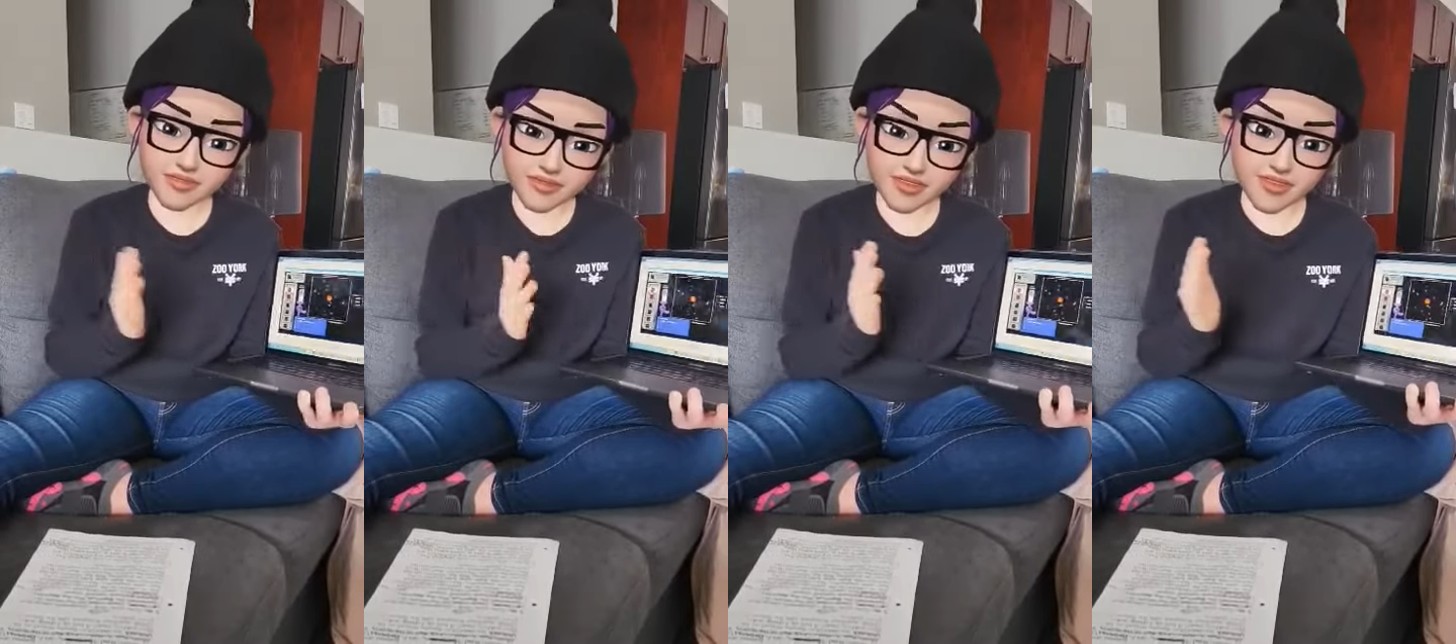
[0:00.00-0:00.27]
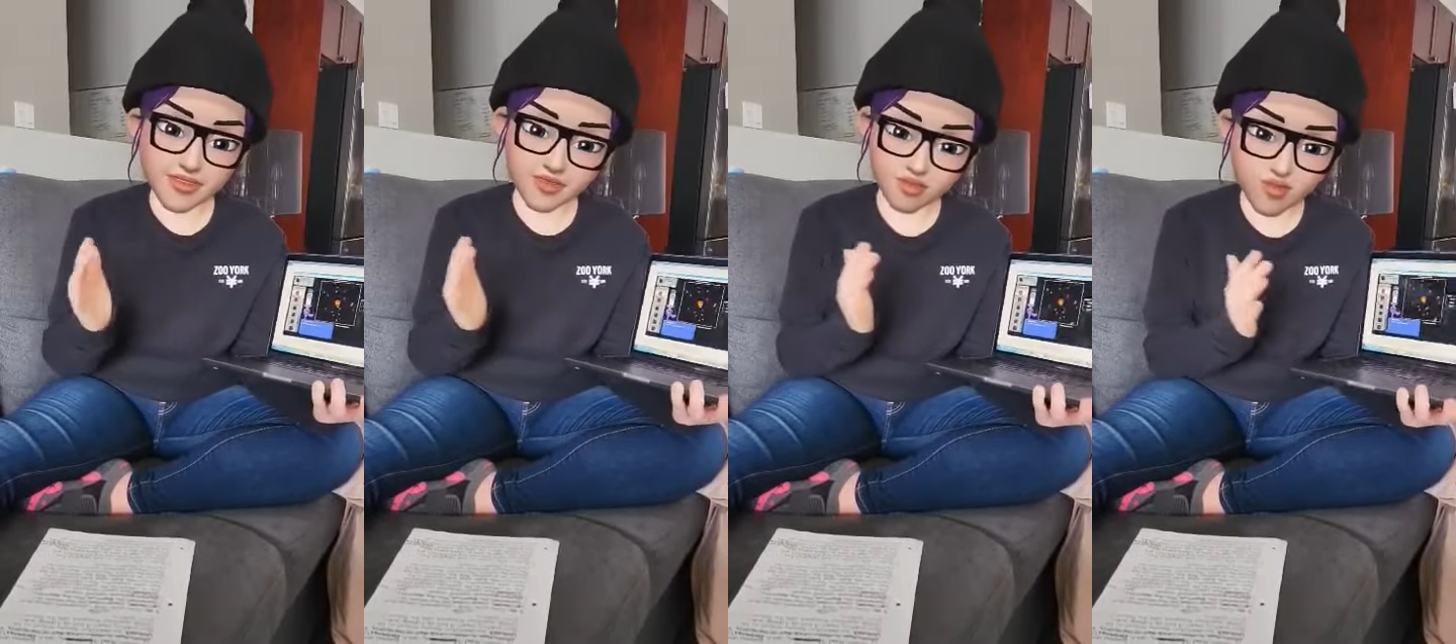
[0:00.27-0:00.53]

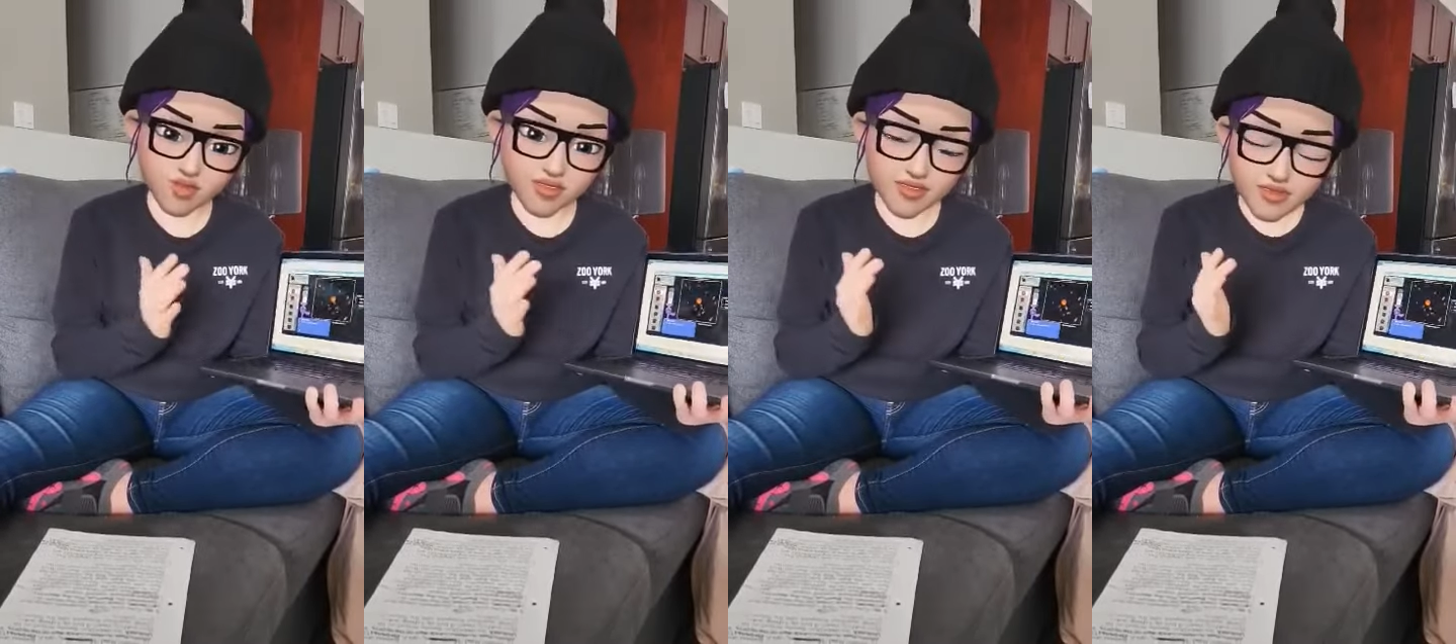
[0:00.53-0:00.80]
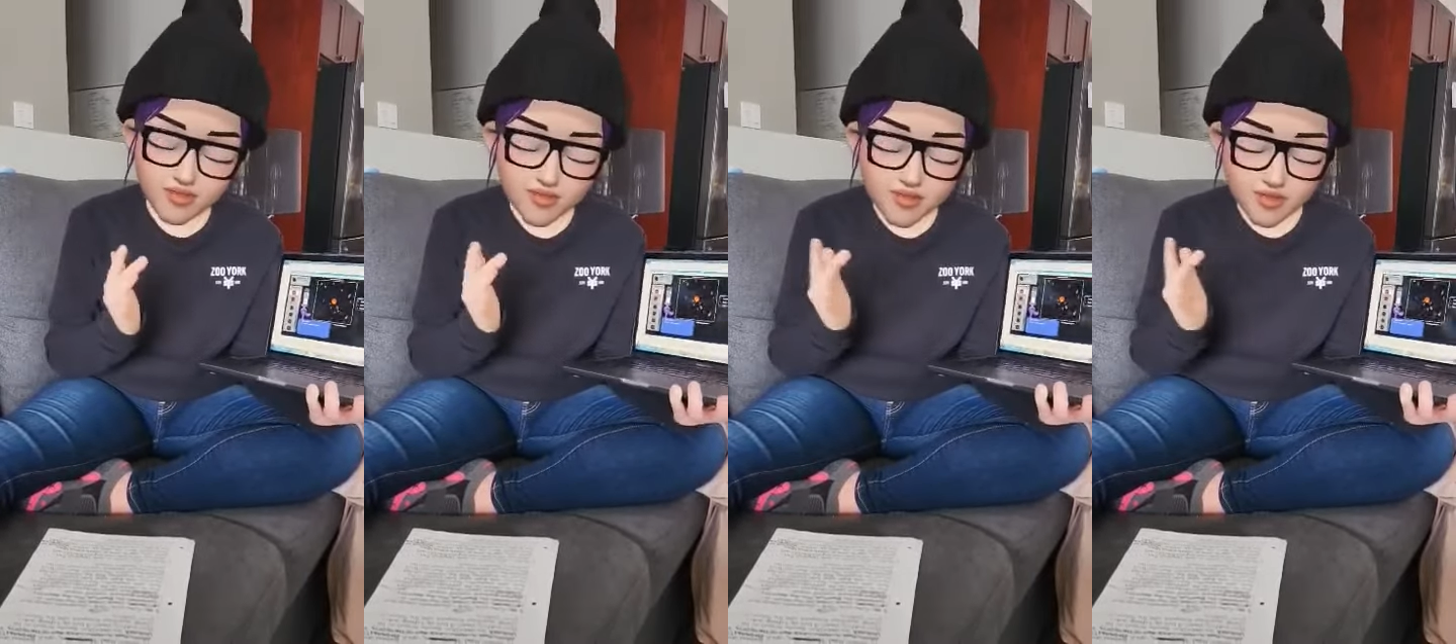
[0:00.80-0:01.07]
They're drawn
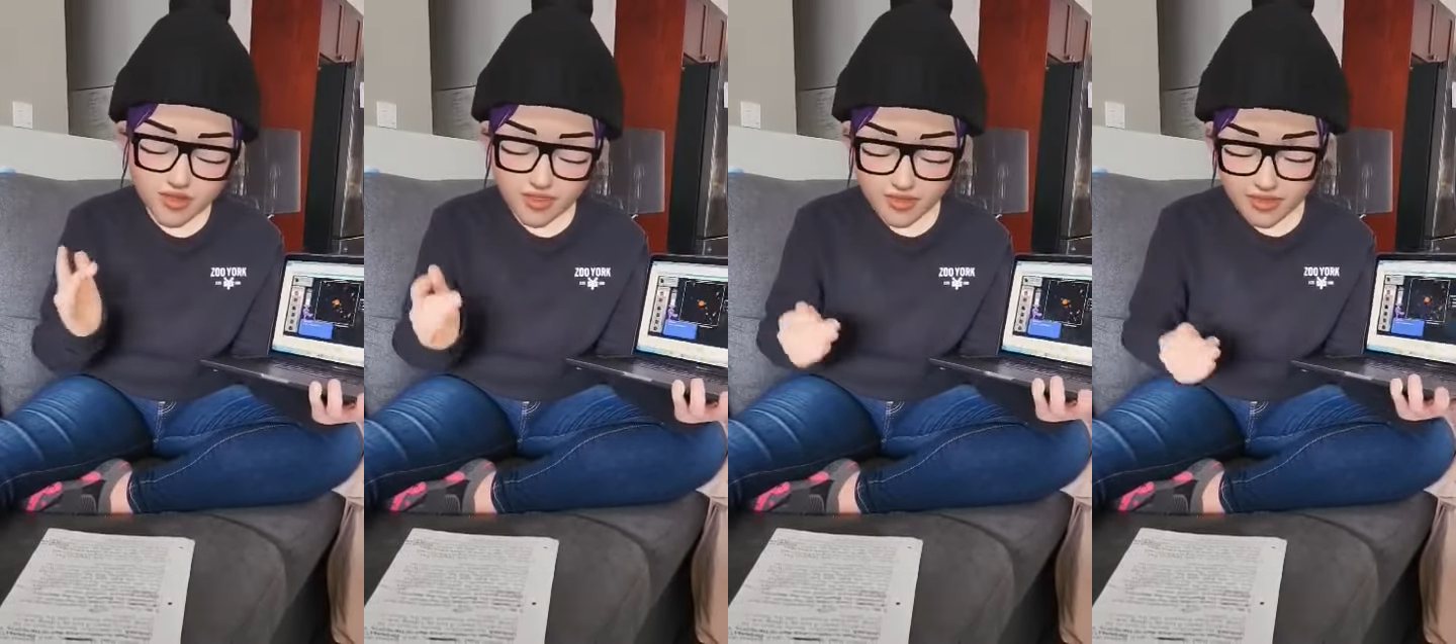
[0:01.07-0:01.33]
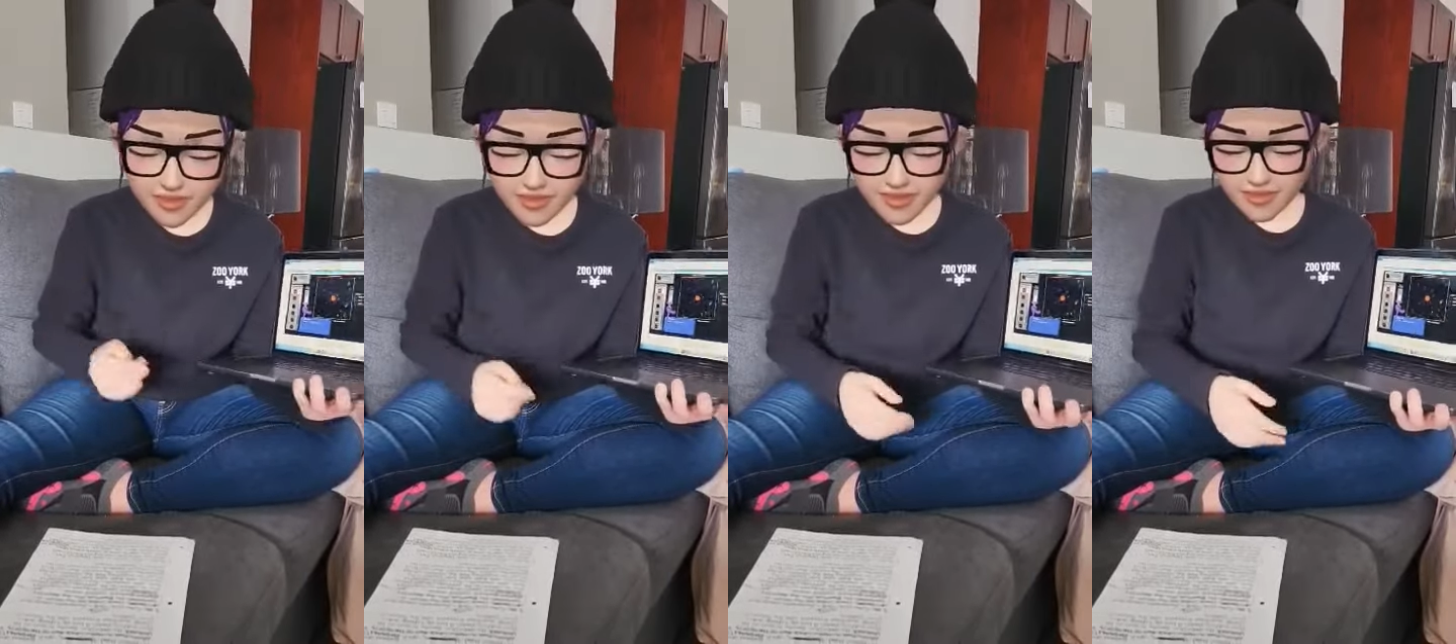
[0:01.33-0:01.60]
to each
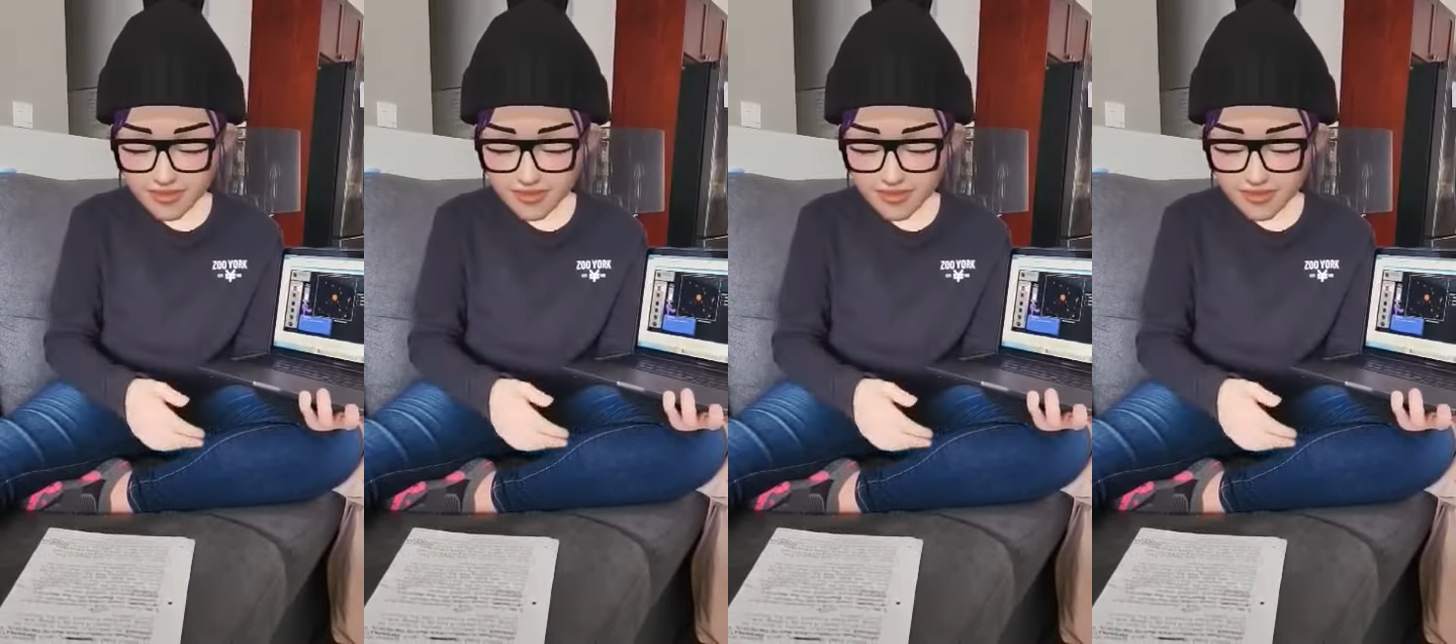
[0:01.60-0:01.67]
other.